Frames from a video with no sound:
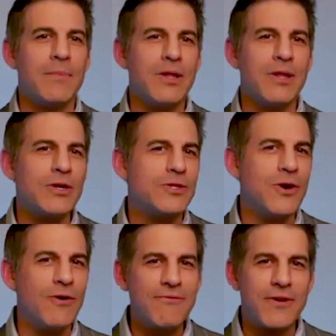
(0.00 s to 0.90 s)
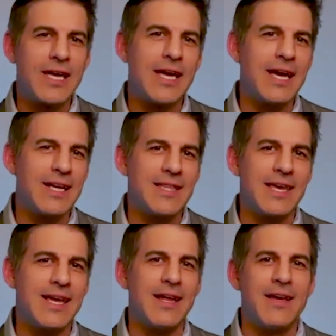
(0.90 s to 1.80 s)
look, don't forget
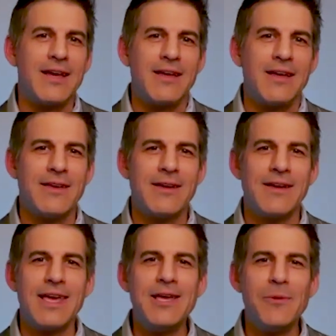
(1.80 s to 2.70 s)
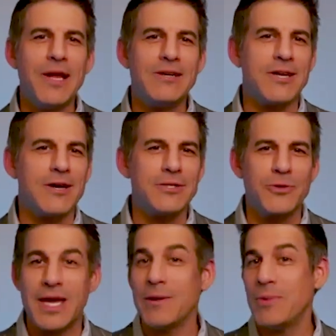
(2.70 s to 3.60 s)
that incubators also
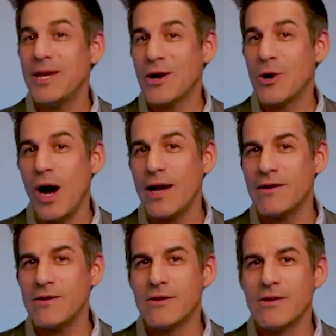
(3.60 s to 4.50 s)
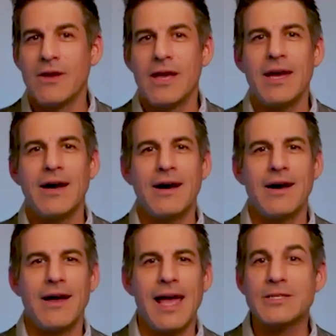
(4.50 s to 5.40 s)
can be acquired
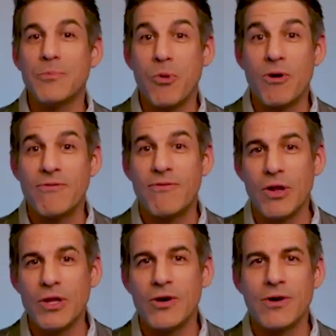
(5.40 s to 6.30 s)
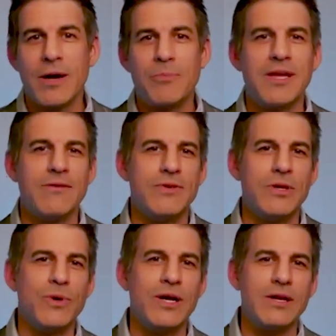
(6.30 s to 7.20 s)
as a portfolio company, if you
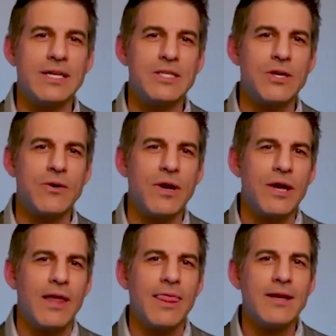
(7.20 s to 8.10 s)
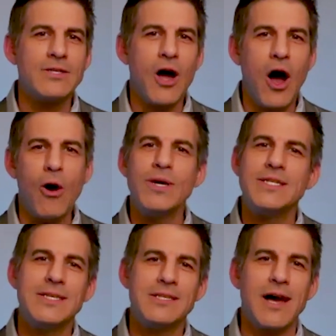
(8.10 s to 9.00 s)
will. And so there's always
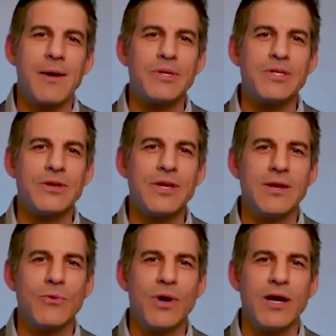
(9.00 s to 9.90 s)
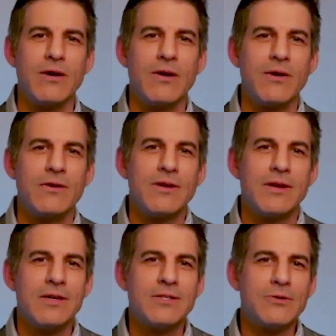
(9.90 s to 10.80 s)
this opportunity where
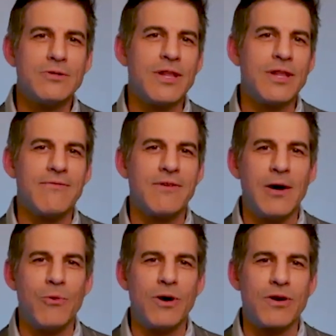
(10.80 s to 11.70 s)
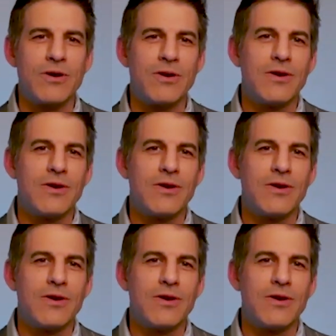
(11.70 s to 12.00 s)
Social Life Network,